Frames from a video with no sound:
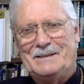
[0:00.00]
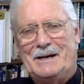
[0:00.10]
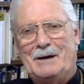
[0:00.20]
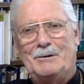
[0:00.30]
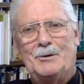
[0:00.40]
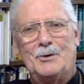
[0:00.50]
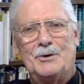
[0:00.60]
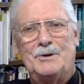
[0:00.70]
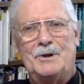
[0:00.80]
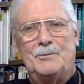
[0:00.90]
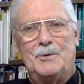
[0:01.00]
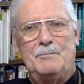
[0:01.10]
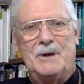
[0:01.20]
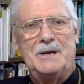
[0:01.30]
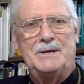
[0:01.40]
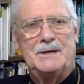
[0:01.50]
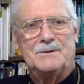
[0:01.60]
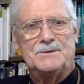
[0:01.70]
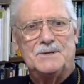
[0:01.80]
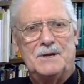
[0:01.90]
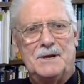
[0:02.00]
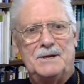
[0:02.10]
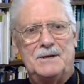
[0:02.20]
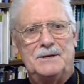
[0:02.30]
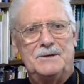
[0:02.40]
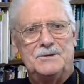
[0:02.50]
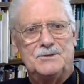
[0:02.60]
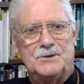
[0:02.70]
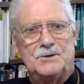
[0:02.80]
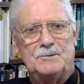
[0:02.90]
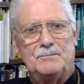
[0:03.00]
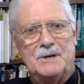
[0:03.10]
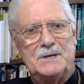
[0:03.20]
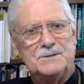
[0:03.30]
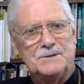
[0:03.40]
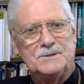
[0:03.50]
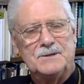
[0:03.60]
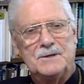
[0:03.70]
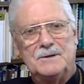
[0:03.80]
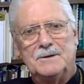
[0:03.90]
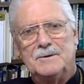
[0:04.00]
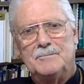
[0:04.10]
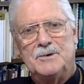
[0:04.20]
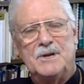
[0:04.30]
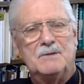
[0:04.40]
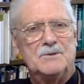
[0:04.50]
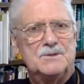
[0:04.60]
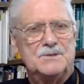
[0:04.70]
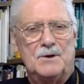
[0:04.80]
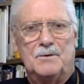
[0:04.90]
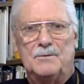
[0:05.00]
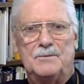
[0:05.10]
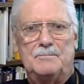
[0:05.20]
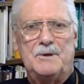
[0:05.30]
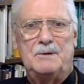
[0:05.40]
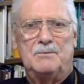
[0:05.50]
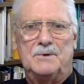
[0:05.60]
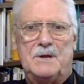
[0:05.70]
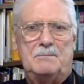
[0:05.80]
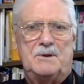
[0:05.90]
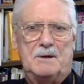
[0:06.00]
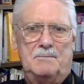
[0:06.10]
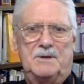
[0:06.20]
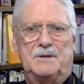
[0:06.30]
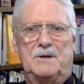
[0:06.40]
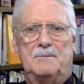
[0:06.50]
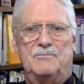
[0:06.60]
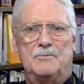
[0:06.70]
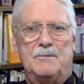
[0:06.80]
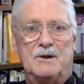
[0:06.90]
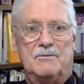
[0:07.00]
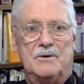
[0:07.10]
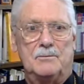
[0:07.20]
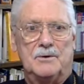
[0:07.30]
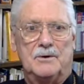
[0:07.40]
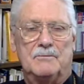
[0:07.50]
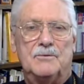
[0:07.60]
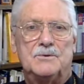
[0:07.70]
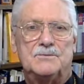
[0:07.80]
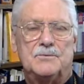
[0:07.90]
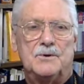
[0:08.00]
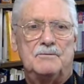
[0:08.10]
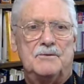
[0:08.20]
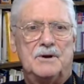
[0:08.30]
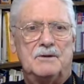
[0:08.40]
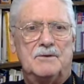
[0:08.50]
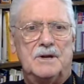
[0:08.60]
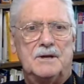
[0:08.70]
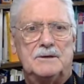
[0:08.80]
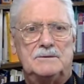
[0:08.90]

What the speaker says: Our Lord remained outside in deserted places, but even so, the people kept coming to Him from everywhere. Verse 45 again.